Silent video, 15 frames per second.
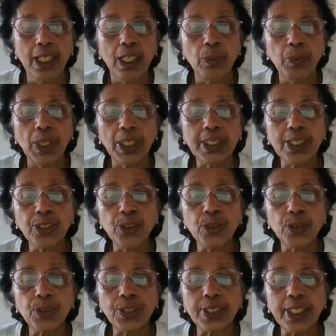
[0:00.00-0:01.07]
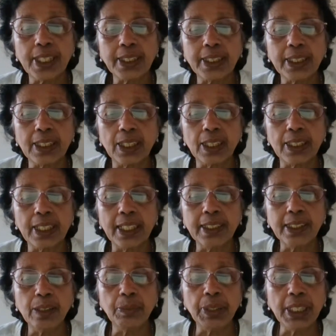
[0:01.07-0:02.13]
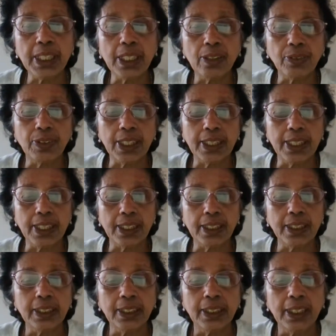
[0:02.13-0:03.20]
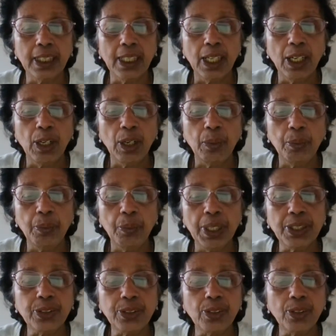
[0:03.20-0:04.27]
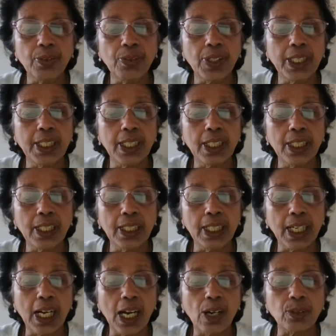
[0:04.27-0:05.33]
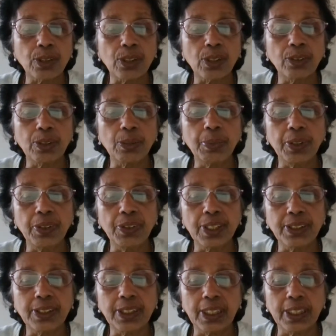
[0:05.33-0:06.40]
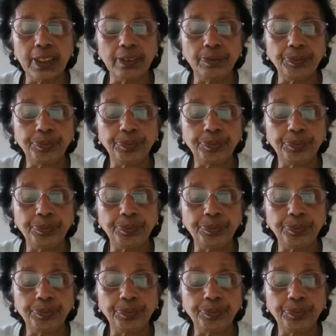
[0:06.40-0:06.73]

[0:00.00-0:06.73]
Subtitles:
The budget should set at the beginning of the year based on the final accounts of the previous year.